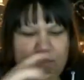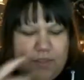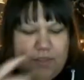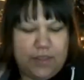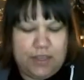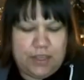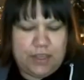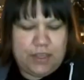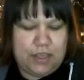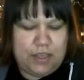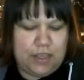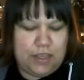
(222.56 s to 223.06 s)

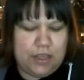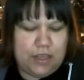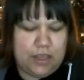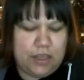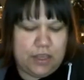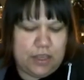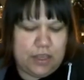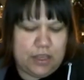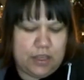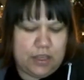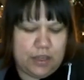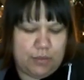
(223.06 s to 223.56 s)
the
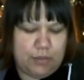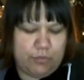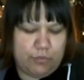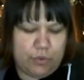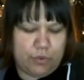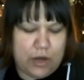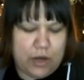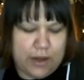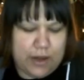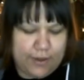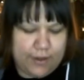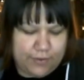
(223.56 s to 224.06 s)

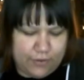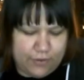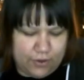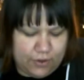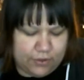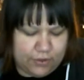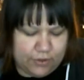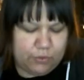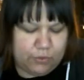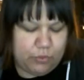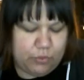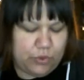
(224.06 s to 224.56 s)
Brass
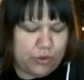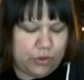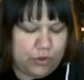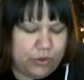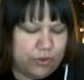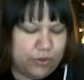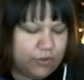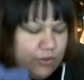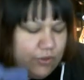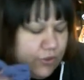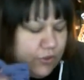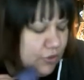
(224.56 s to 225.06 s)

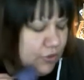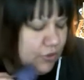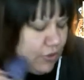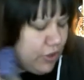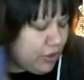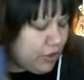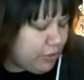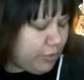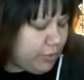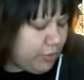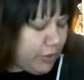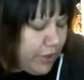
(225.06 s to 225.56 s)
Octopus
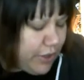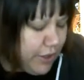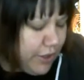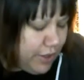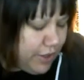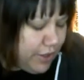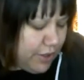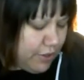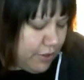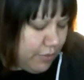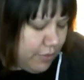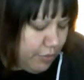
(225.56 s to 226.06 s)
Sock
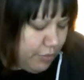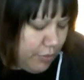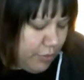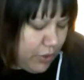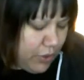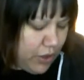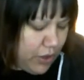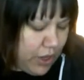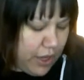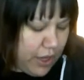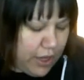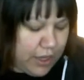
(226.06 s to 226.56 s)
Blank
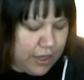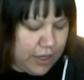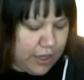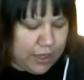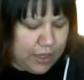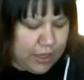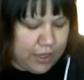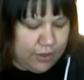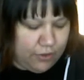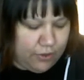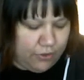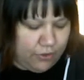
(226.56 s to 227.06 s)
by
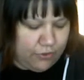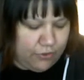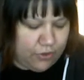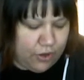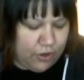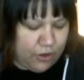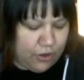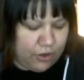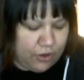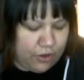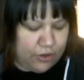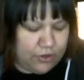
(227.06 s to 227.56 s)
Gail's
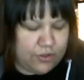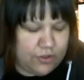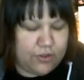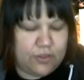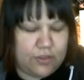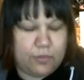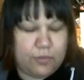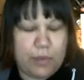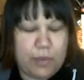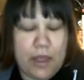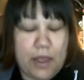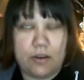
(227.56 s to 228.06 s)
Art.
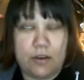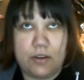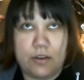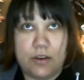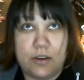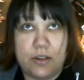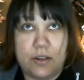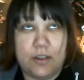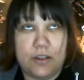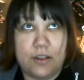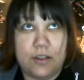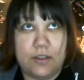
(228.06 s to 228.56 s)
The pattern
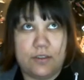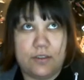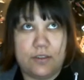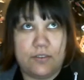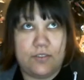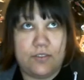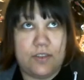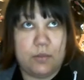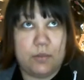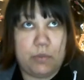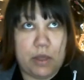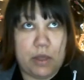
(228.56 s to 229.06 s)
is
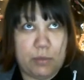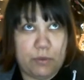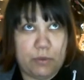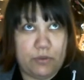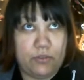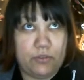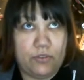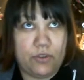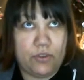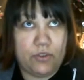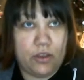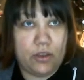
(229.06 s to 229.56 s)
the
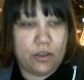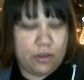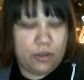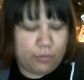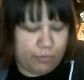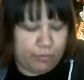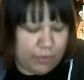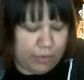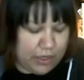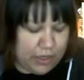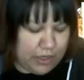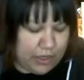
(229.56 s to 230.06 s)
Pebbles sock
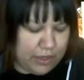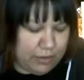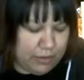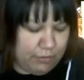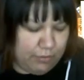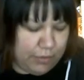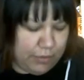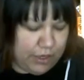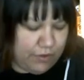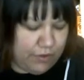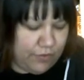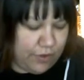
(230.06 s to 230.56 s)
by
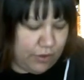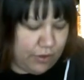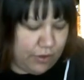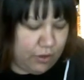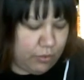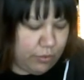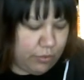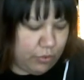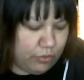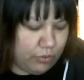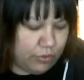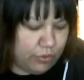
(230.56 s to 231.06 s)
Mina
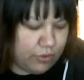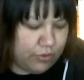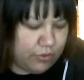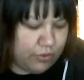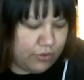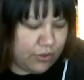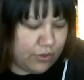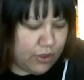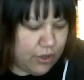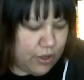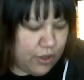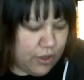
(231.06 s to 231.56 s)
Phillip, who is
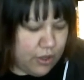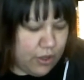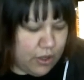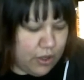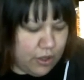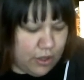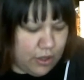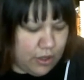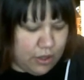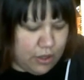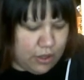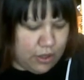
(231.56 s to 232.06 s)

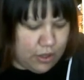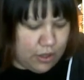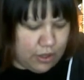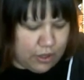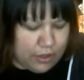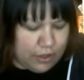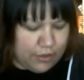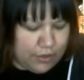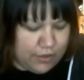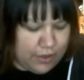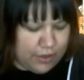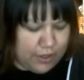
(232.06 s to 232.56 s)

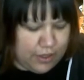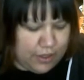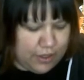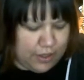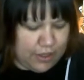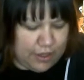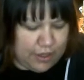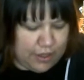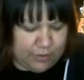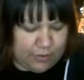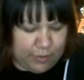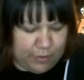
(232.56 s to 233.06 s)
the knitting
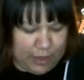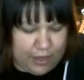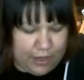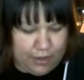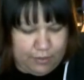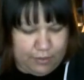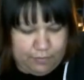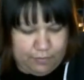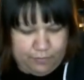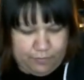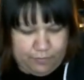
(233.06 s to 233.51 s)
expat.